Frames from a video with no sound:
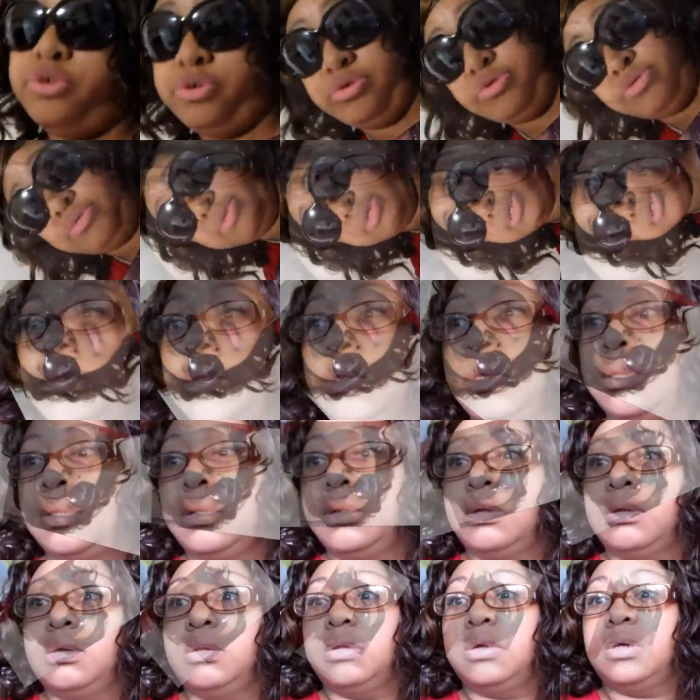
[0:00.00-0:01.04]
news,
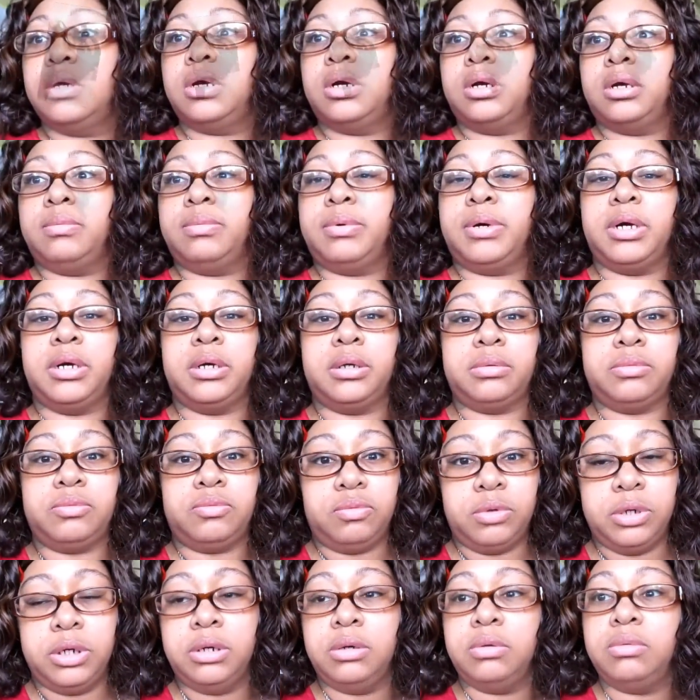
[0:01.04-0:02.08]
everybody,
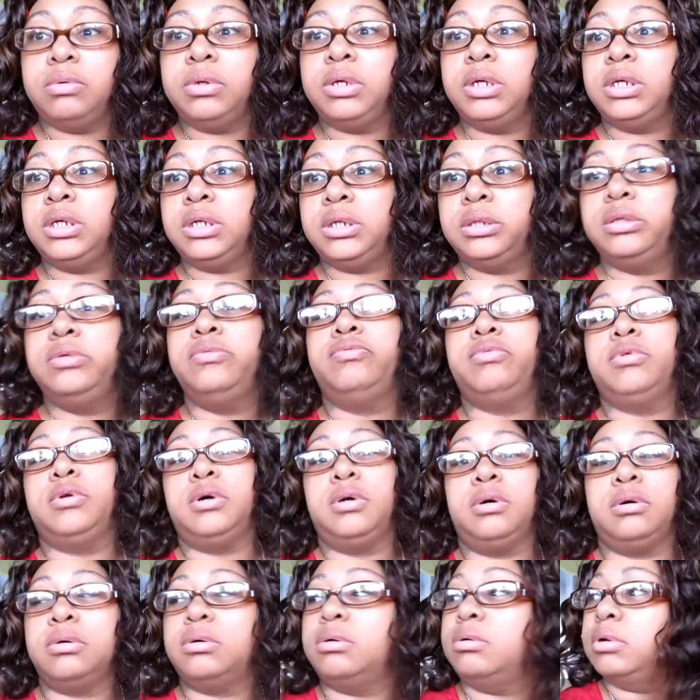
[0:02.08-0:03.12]
we gonna end the
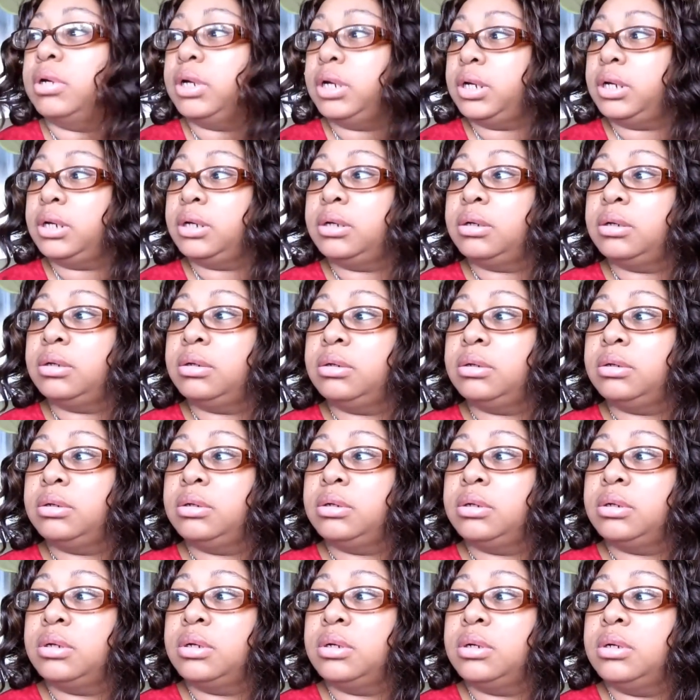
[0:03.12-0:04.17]
vlog, okay?
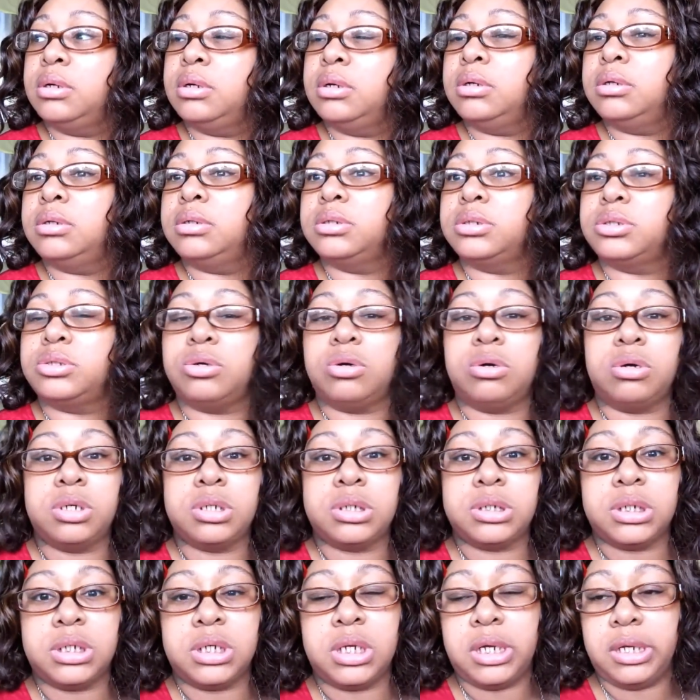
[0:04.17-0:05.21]

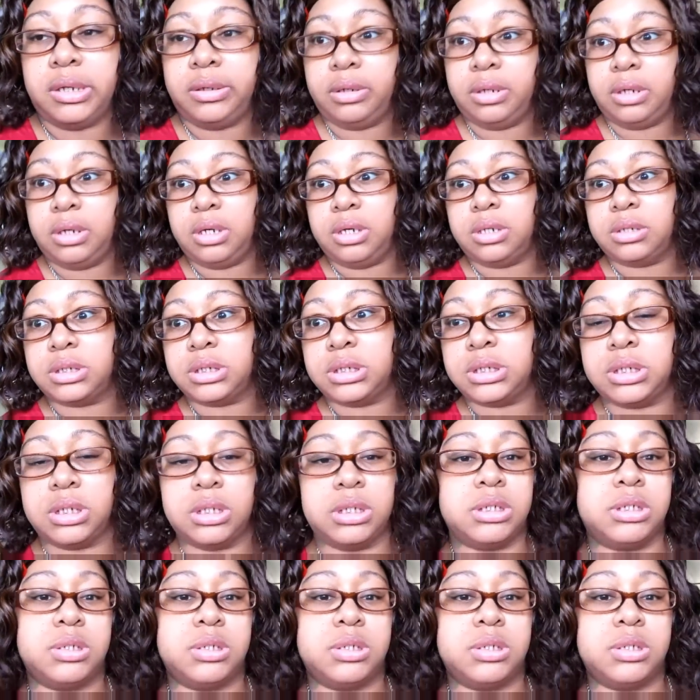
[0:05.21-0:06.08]
Sarge didn't have nothing else to say,